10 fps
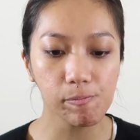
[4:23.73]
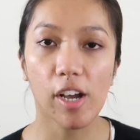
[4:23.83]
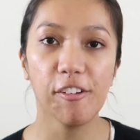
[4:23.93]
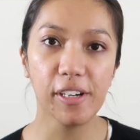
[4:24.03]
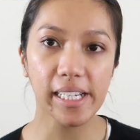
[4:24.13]
So
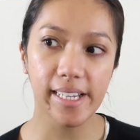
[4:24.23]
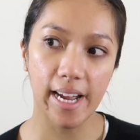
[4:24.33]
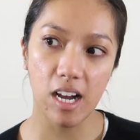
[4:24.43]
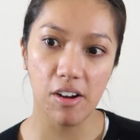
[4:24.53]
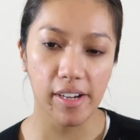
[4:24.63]
I freaked
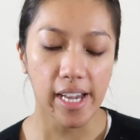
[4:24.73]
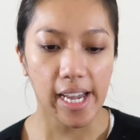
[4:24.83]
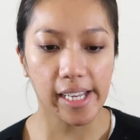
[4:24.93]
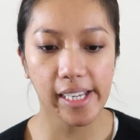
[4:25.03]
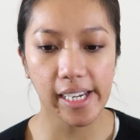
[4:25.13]
out
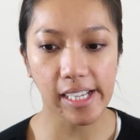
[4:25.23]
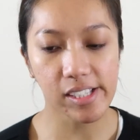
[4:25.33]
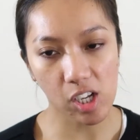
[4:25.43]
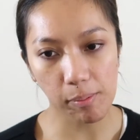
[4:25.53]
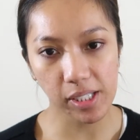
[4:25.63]
and then I
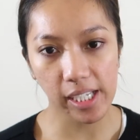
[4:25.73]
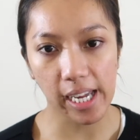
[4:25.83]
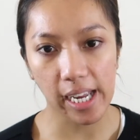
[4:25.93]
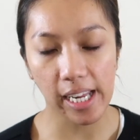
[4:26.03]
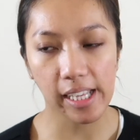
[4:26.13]
stopped
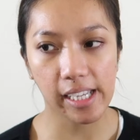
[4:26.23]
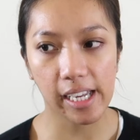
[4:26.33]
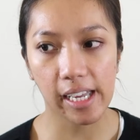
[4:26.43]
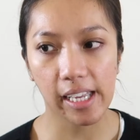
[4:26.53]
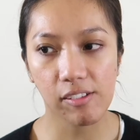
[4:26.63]
again and
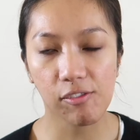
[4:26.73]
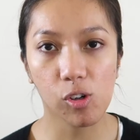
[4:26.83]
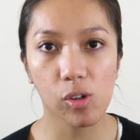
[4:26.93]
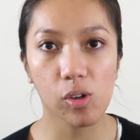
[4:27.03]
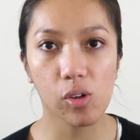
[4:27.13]
then
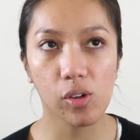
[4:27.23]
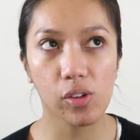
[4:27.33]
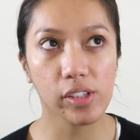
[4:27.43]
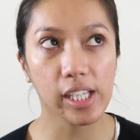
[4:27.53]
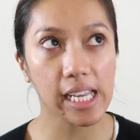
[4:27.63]
for
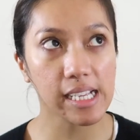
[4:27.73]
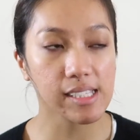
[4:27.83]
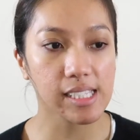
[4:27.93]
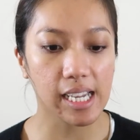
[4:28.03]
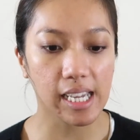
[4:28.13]
the
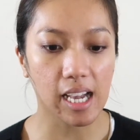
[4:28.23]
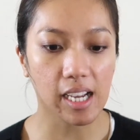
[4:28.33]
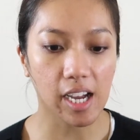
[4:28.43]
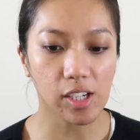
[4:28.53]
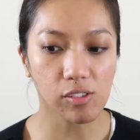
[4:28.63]
next day I
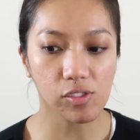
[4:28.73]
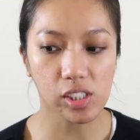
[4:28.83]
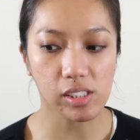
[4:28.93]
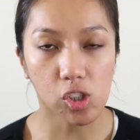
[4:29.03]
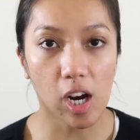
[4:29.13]
kind of
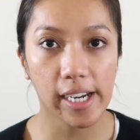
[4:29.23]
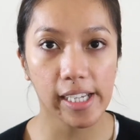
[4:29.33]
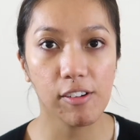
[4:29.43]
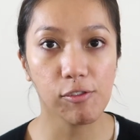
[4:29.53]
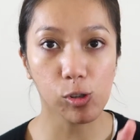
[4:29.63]
just tried
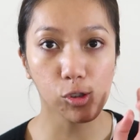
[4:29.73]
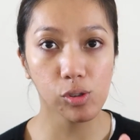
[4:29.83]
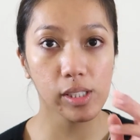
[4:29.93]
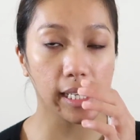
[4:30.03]
it for two